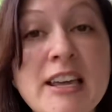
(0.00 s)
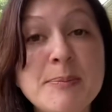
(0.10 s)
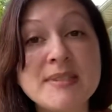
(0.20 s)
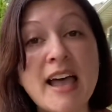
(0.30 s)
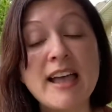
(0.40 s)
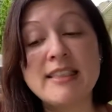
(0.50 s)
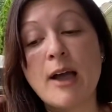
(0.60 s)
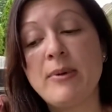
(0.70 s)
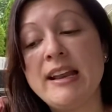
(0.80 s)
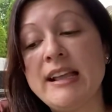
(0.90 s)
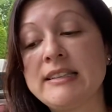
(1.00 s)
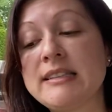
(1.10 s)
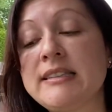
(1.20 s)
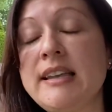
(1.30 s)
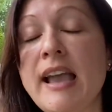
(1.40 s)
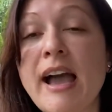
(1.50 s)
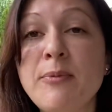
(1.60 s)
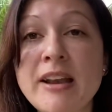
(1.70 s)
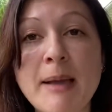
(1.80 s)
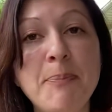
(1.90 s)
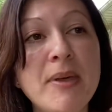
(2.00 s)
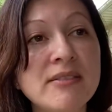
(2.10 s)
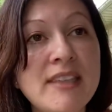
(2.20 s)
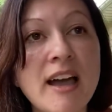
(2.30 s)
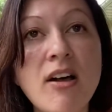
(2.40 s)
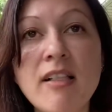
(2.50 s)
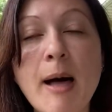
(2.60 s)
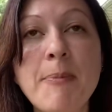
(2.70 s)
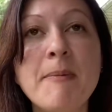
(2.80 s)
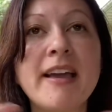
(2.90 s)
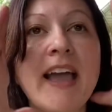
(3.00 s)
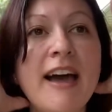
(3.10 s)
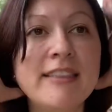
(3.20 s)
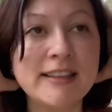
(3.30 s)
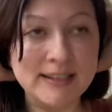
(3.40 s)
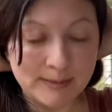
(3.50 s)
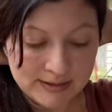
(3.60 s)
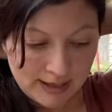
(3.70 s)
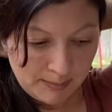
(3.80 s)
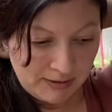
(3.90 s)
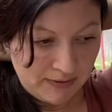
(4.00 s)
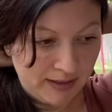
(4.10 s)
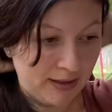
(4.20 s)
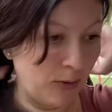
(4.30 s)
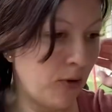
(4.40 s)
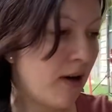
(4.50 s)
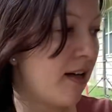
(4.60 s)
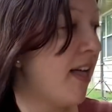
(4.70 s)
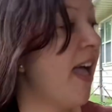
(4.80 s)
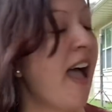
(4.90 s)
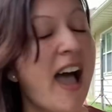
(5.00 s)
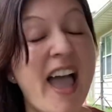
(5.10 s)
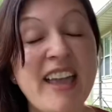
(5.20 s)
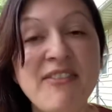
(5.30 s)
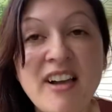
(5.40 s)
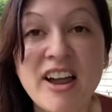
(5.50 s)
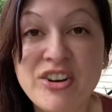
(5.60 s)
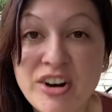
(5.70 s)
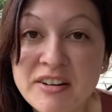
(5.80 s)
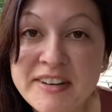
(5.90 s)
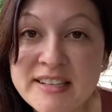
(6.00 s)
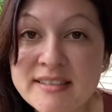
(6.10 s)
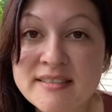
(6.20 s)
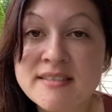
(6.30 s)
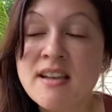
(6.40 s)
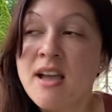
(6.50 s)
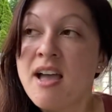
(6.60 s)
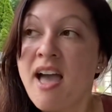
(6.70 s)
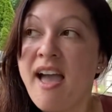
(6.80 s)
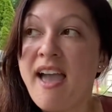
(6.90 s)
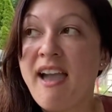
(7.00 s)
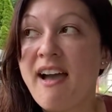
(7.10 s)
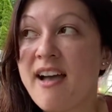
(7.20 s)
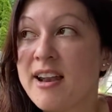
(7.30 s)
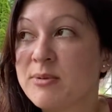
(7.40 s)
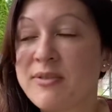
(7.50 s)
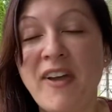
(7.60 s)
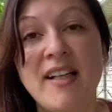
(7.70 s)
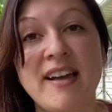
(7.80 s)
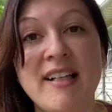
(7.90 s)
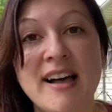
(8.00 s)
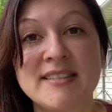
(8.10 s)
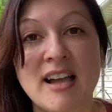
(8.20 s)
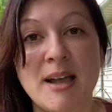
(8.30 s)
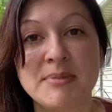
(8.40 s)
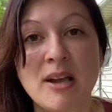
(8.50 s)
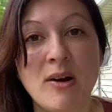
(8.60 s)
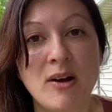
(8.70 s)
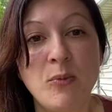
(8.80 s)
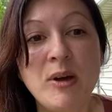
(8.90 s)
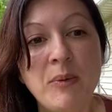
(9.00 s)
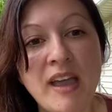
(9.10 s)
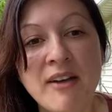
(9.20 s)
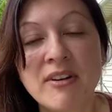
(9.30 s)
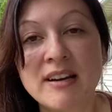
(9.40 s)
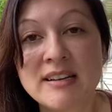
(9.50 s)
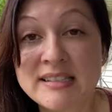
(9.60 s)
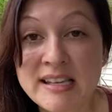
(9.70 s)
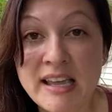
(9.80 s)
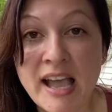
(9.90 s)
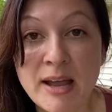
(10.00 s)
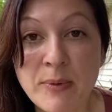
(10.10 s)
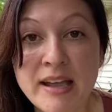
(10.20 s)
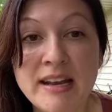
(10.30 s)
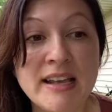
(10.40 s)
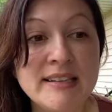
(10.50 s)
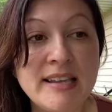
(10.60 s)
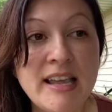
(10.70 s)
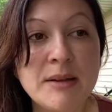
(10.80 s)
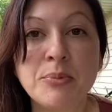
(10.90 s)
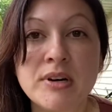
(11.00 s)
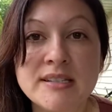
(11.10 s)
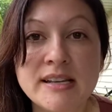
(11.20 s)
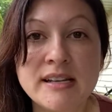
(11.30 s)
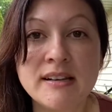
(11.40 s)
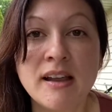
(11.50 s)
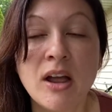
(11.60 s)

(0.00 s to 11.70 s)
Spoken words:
upset that we didn't get to see Edwin. I built that all up in my head that this was gonna be really cool. I even got nervous and it was a fail like last time. So will we ever get to see Edwin? Is he in prison?